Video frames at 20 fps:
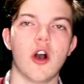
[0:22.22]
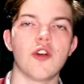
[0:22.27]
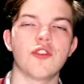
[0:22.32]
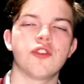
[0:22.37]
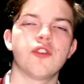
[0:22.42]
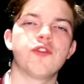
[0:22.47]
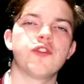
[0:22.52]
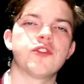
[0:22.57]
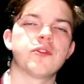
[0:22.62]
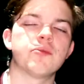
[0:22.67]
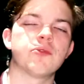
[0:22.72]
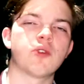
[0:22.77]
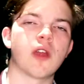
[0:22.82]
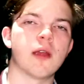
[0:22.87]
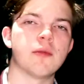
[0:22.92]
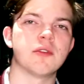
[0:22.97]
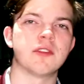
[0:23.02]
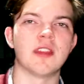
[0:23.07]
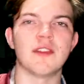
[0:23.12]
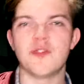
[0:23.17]
Also, for
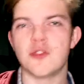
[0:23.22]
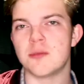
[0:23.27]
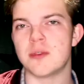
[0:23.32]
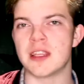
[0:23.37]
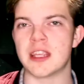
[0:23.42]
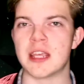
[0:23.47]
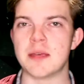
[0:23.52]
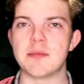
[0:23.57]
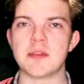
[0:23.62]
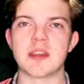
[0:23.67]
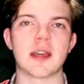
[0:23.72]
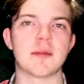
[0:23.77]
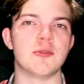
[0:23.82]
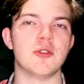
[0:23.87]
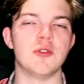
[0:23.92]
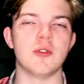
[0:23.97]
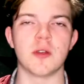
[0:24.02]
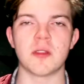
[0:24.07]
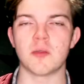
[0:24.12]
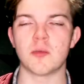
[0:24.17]
subscribers, if you've been keeping up,
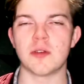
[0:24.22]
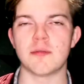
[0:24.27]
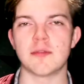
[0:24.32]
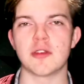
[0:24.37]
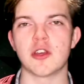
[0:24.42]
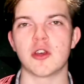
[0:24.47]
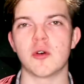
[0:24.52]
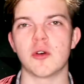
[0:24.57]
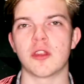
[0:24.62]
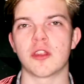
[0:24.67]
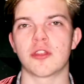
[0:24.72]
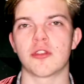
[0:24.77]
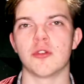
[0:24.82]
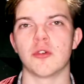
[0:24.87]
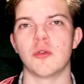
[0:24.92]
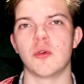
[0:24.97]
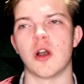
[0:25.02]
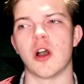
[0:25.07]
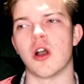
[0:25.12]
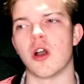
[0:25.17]
you know that we've been going
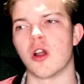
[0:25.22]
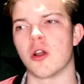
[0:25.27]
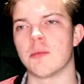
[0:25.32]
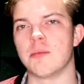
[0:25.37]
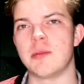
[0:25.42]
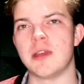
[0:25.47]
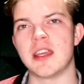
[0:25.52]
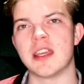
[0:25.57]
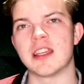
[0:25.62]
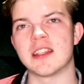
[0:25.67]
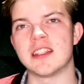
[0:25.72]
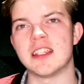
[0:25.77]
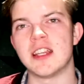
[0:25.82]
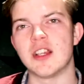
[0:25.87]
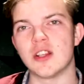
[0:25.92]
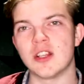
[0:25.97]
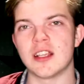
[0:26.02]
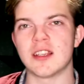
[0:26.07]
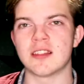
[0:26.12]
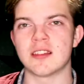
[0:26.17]
through our big
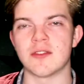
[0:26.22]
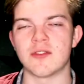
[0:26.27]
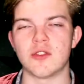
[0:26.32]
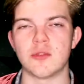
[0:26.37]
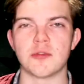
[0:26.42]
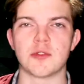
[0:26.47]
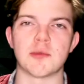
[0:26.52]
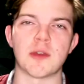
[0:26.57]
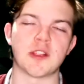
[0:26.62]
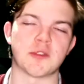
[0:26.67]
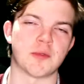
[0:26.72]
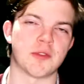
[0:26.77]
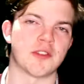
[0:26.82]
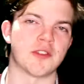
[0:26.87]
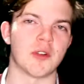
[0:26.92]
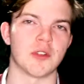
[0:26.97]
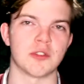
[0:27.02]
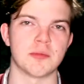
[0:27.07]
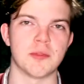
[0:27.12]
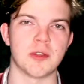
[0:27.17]
tier list of Super Smash Bros.
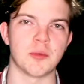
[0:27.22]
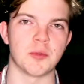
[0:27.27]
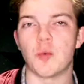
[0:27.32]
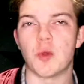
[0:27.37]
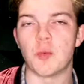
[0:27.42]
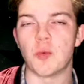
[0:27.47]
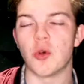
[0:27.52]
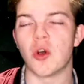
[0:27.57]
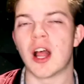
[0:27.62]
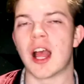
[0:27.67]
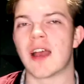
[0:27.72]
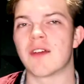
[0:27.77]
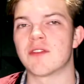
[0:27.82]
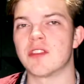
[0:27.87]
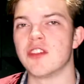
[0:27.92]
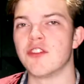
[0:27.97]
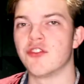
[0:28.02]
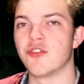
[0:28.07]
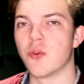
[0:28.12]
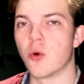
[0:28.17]
Ultimate. We will have
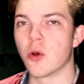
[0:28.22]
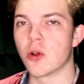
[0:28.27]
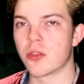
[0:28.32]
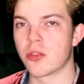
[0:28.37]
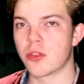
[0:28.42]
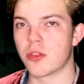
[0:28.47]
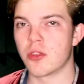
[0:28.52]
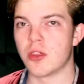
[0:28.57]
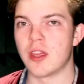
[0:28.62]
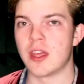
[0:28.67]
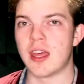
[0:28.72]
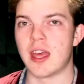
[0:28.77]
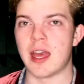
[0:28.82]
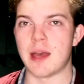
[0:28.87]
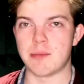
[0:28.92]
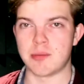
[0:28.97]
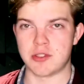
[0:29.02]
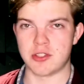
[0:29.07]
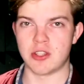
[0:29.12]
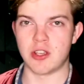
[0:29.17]
the 4th
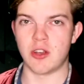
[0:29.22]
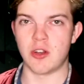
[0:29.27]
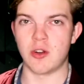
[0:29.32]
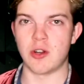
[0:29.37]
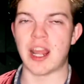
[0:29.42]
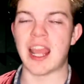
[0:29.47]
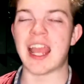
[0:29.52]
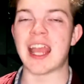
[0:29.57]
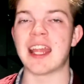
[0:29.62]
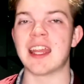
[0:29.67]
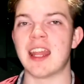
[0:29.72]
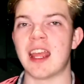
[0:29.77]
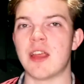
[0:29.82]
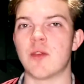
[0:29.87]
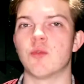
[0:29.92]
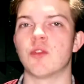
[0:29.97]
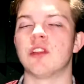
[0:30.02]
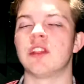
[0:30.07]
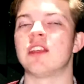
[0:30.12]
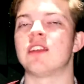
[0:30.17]
episode and a
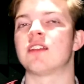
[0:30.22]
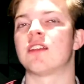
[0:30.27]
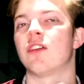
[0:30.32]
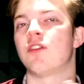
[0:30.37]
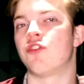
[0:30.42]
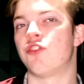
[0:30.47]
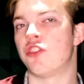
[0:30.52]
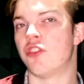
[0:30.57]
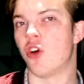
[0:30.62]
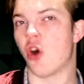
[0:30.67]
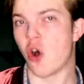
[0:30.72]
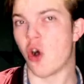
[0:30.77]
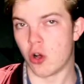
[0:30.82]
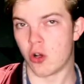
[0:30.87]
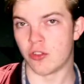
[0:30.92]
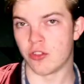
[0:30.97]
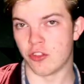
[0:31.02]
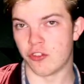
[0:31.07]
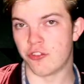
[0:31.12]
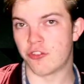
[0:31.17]
release of
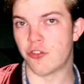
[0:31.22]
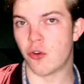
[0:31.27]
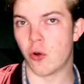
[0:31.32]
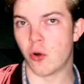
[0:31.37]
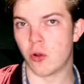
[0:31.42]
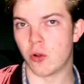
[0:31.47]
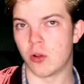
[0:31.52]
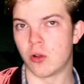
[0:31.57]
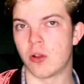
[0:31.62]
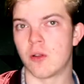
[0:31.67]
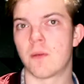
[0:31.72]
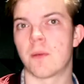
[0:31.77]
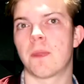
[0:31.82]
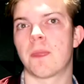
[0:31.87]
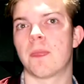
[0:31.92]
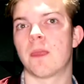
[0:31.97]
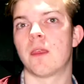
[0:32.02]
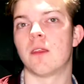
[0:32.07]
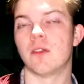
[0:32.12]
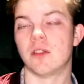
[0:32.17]
the full
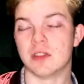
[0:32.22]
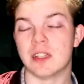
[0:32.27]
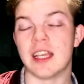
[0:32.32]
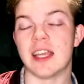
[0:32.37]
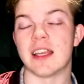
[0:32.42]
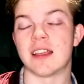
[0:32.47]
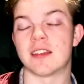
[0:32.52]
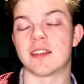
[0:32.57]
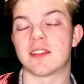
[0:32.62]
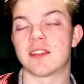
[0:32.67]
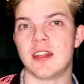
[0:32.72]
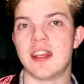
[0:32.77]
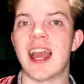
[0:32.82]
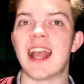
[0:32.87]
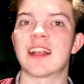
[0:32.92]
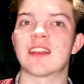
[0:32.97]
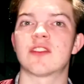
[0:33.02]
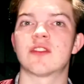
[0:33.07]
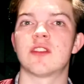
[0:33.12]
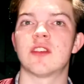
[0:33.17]
list
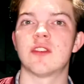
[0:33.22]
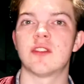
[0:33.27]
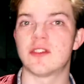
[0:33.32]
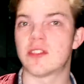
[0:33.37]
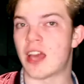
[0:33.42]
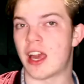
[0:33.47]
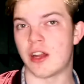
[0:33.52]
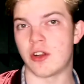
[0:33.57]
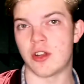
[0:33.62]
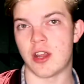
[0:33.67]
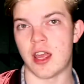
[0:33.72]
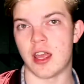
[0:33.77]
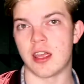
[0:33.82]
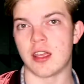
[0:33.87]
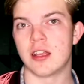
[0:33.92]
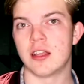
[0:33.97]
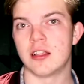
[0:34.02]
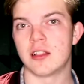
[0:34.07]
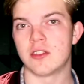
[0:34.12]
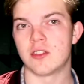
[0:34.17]
next Saturday.
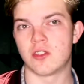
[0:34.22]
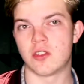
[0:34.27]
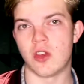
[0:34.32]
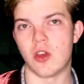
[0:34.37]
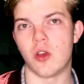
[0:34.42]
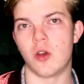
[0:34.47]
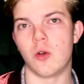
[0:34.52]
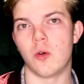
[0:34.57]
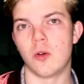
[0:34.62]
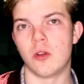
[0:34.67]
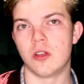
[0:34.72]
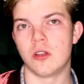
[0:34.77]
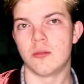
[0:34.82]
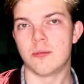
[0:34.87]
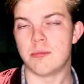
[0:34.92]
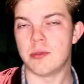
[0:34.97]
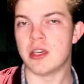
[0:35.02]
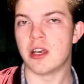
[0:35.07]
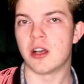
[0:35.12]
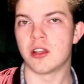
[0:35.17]
So
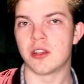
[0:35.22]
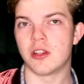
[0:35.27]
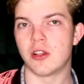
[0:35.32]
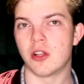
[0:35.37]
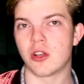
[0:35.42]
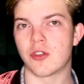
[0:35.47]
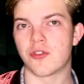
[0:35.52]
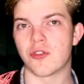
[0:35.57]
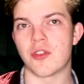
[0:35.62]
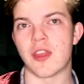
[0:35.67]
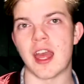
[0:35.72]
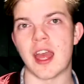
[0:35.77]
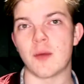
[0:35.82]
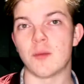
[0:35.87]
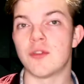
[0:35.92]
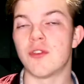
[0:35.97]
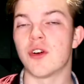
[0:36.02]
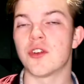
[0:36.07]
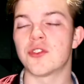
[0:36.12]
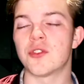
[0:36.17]
be on the look for that.
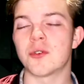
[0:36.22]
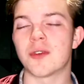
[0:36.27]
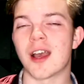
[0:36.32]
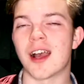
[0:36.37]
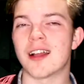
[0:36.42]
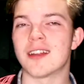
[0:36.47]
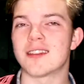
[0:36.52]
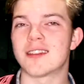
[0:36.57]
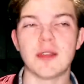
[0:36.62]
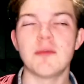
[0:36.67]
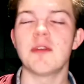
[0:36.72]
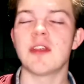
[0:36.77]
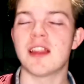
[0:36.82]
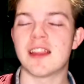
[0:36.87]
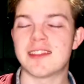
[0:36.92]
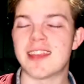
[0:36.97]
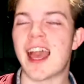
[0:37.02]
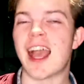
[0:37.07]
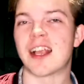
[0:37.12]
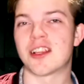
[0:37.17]
We've also got something
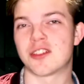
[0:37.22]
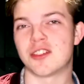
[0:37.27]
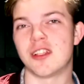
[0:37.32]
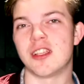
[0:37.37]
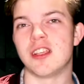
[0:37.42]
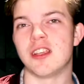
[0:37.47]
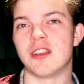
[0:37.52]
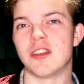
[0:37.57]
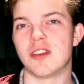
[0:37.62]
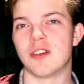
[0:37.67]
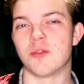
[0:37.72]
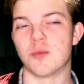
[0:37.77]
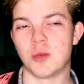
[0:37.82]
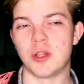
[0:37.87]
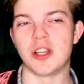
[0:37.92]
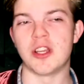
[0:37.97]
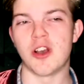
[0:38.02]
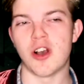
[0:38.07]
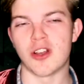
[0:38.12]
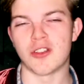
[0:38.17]
that's actually
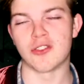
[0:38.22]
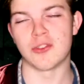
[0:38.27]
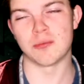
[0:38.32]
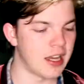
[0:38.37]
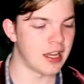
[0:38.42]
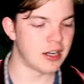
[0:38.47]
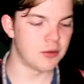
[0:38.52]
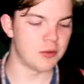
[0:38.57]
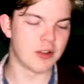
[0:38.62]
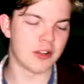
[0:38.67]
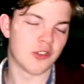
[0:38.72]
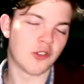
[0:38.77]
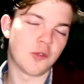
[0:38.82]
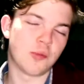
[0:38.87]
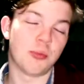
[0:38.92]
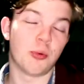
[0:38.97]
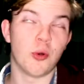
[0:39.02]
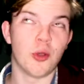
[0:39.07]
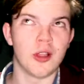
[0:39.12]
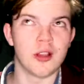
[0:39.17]
really awesome. I don't want to
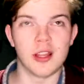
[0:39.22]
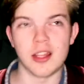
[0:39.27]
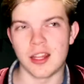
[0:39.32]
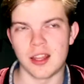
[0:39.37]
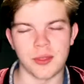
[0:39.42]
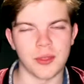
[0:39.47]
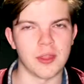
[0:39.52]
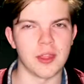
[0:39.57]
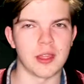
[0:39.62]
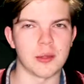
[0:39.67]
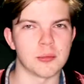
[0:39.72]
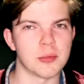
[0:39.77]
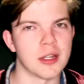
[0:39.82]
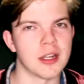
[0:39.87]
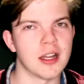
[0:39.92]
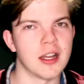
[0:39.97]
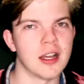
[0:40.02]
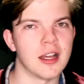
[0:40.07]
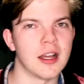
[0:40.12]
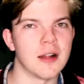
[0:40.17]
spoil anything,
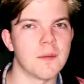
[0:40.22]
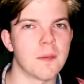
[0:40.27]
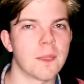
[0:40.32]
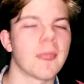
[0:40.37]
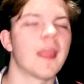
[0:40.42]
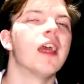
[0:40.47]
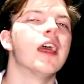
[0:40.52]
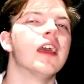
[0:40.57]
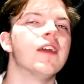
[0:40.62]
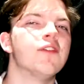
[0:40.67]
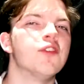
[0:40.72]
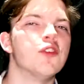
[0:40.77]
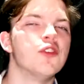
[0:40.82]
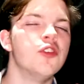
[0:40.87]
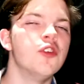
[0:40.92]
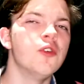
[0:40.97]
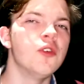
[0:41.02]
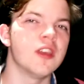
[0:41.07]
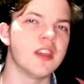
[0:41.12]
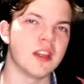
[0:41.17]
but if you're
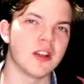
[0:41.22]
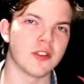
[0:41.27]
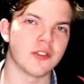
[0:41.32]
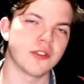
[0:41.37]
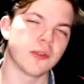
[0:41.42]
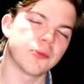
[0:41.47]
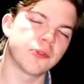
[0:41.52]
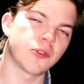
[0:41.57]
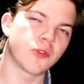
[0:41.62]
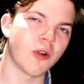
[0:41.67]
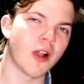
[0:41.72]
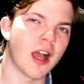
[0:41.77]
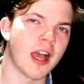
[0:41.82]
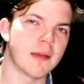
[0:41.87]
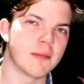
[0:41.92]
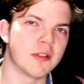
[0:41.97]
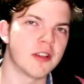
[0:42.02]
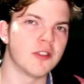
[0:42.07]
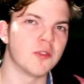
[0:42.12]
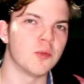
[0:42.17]
new here, subscribe,
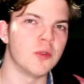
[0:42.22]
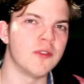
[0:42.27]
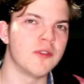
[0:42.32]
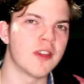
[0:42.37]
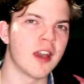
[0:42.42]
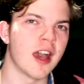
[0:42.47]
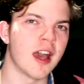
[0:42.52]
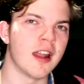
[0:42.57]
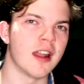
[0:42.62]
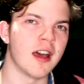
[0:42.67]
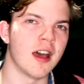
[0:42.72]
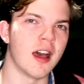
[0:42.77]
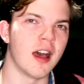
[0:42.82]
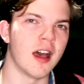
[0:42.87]
because we've got